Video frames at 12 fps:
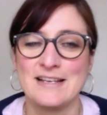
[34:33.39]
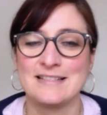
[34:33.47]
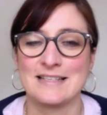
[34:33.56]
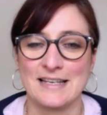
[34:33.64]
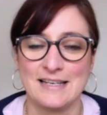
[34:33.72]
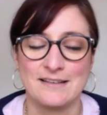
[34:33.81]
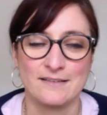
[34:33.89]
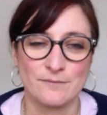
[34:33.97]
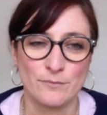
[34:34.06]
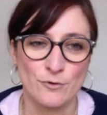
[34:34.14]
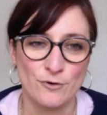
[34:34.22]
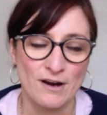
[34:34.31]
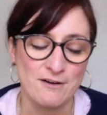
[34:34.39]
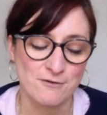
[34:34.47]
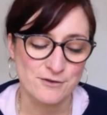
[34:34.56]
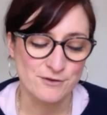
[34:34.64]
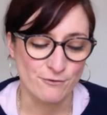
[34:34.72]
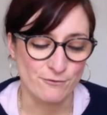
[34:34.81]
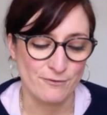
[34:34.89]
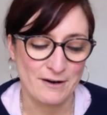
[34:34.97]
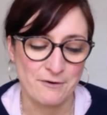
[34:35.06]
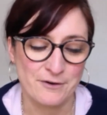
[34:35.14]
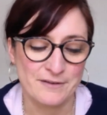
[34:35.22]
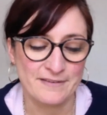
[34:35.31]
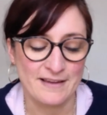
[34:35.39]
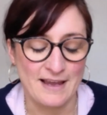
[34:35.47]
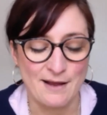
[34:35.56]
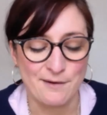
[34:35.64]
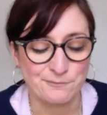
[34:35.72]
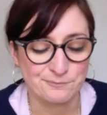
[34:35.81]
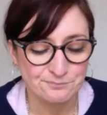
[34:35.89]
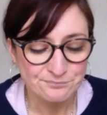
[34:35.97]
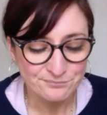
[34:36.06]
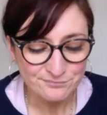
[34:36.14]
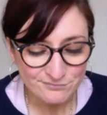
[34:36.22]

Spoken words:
phasing in more Irish grown flowers, and